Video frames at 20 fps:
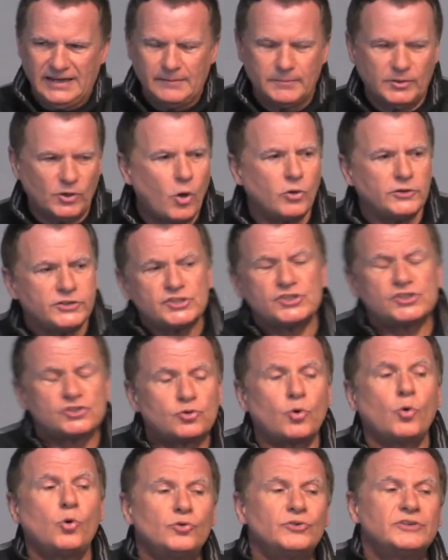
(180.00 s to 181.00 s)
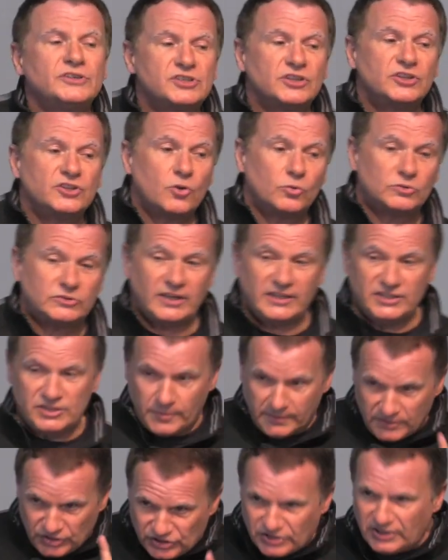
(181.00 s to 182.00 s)
But all the stories in the Old
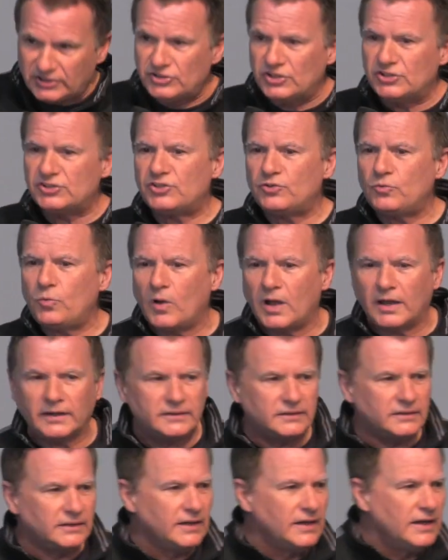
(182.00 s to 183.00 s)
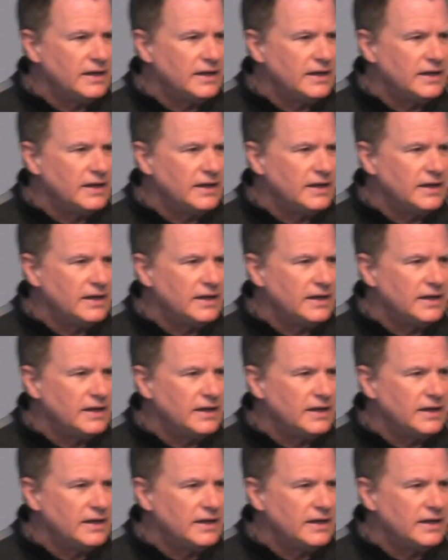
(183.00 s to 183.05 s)
Testament, such as the one